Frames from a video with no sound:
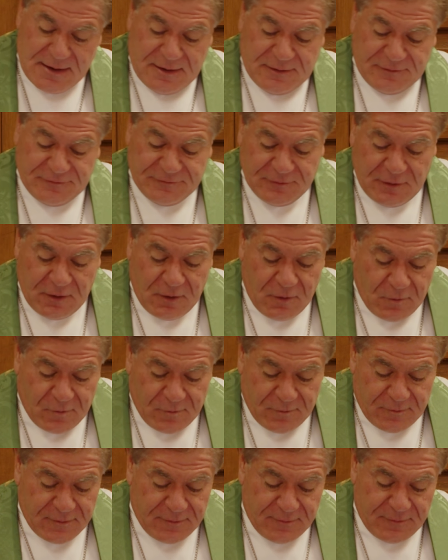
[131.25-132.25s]

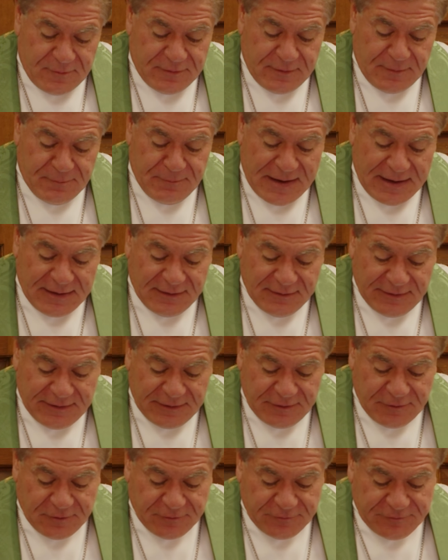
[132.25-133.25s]
so the main
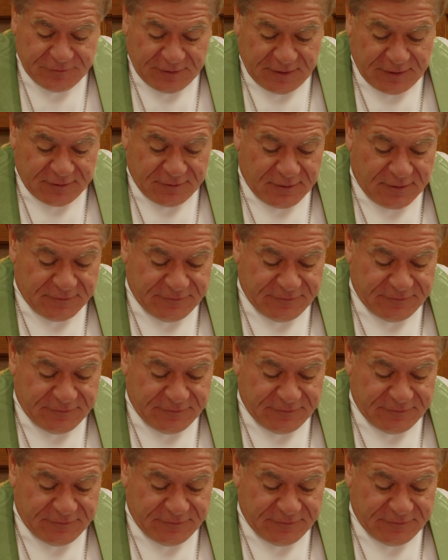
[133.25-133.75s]
leaders, in,